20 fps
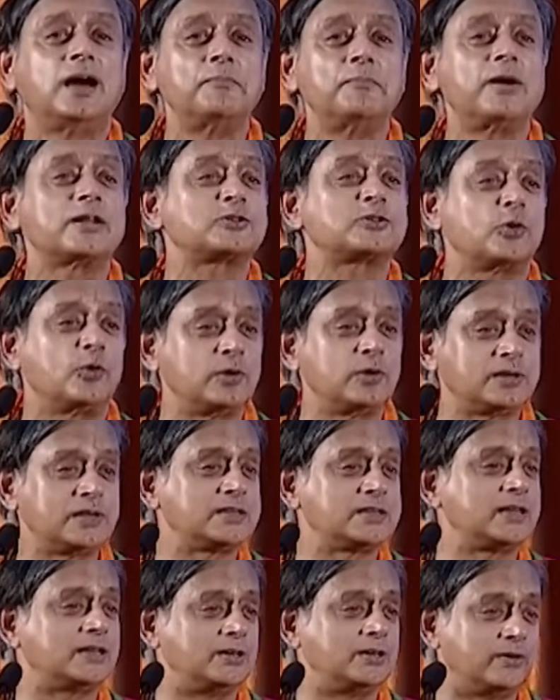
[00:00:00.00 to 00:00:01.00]
a much
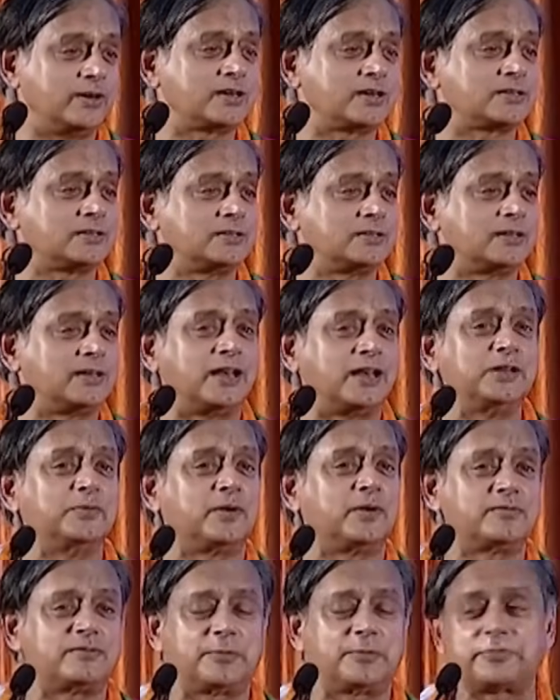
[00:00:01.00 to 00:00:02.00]
older generation than
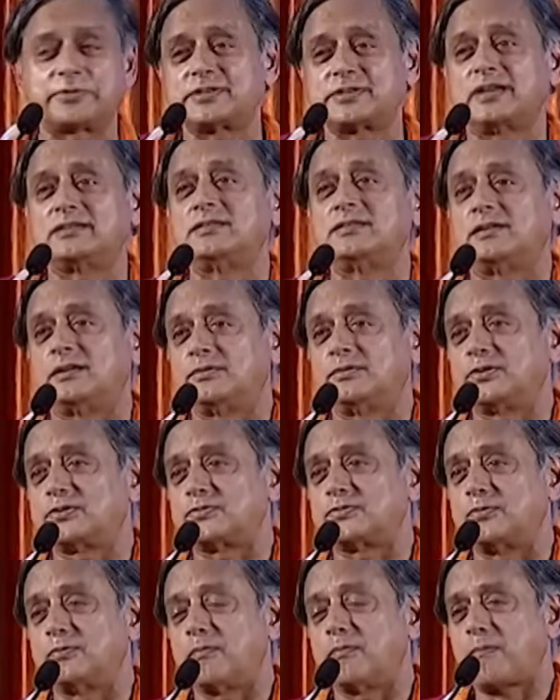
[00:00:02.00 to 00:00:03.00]
anyone represented in
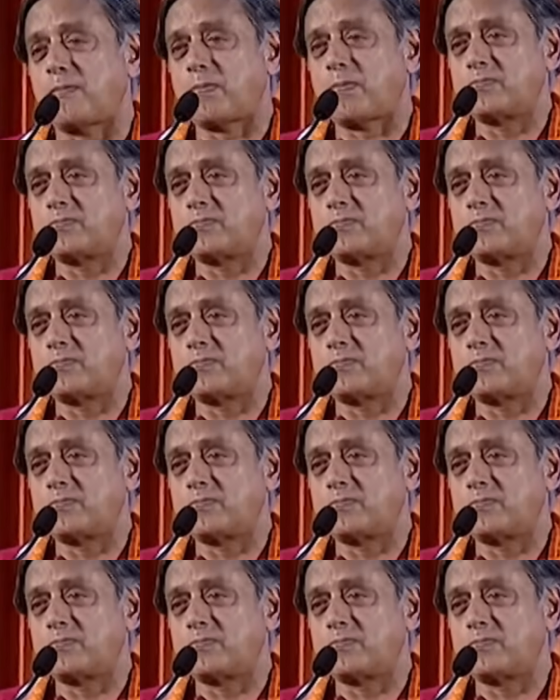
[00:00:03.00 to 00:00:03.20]
this room.